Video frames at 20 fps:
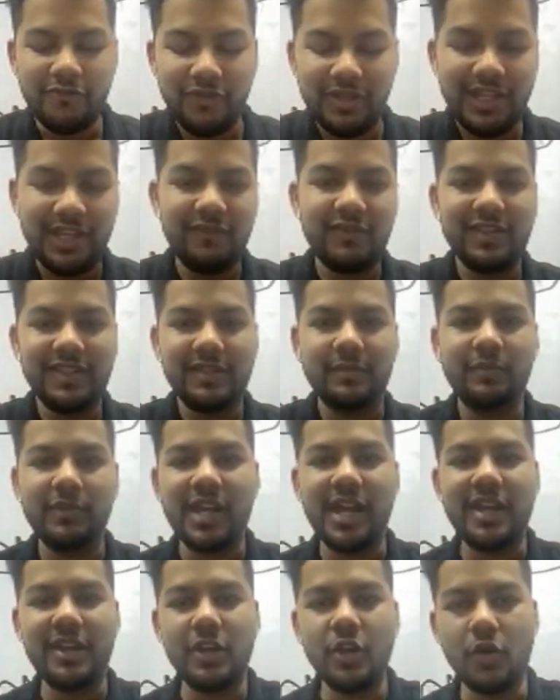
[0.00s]
you keep the
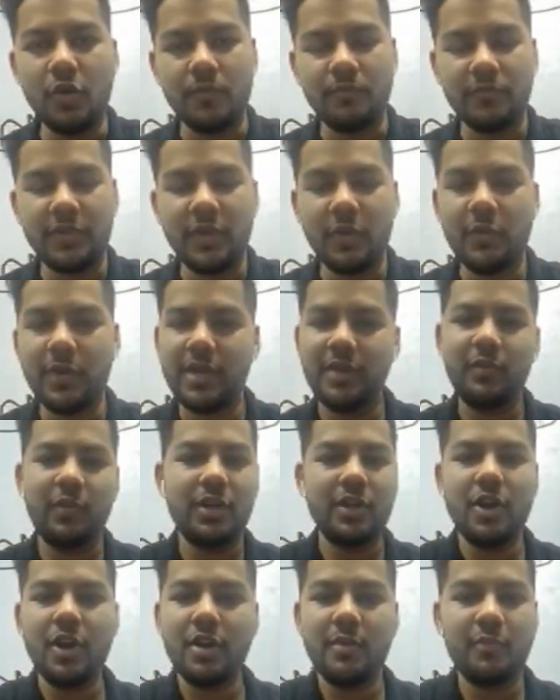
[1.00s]
supply low, we're
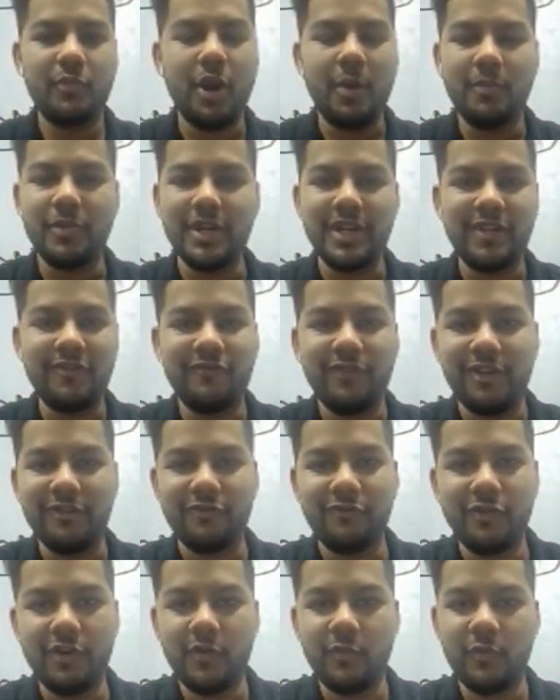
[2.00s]
not a proper DeFi
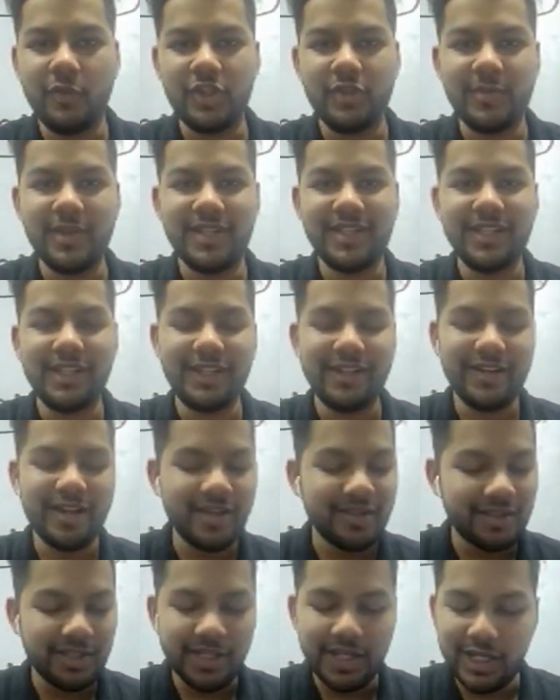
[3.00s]
firm which basically
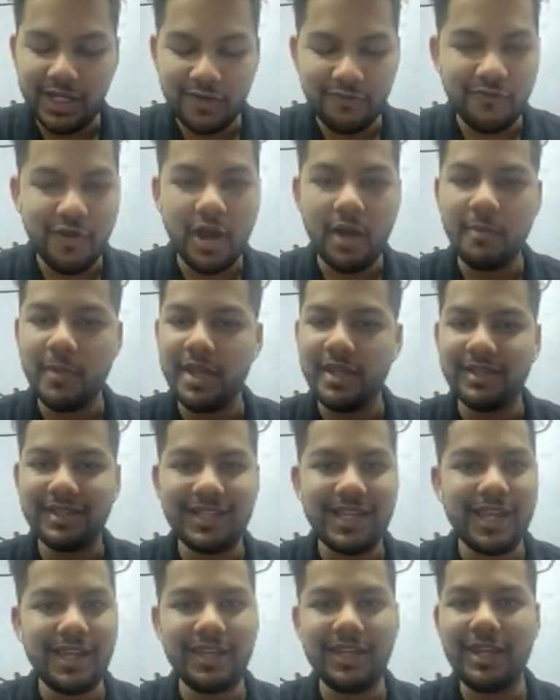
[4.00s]
does yield farming,
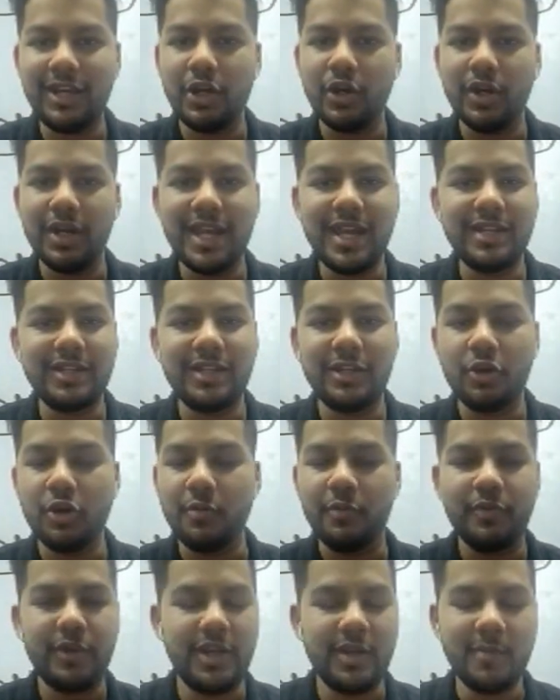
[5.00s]
staking, or lending, or
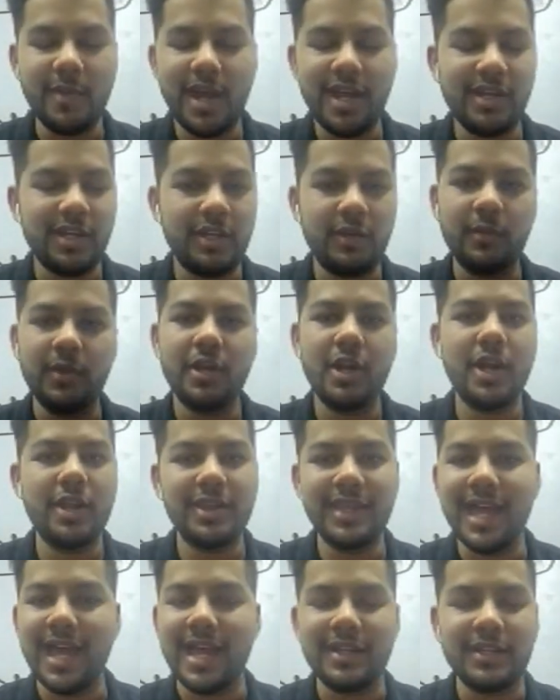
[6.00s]
pre-mining. We're not
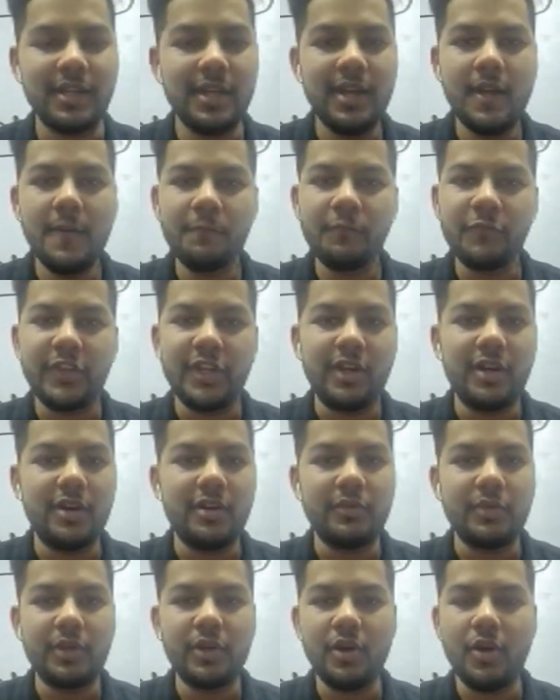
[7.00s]
that. We're
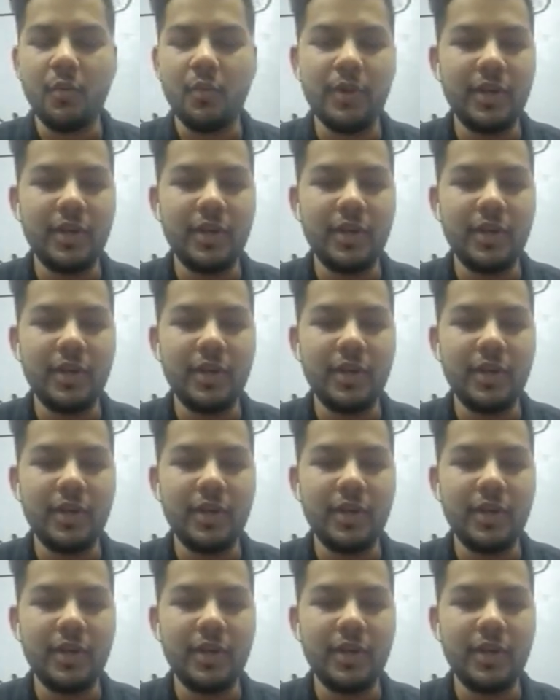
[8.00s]
not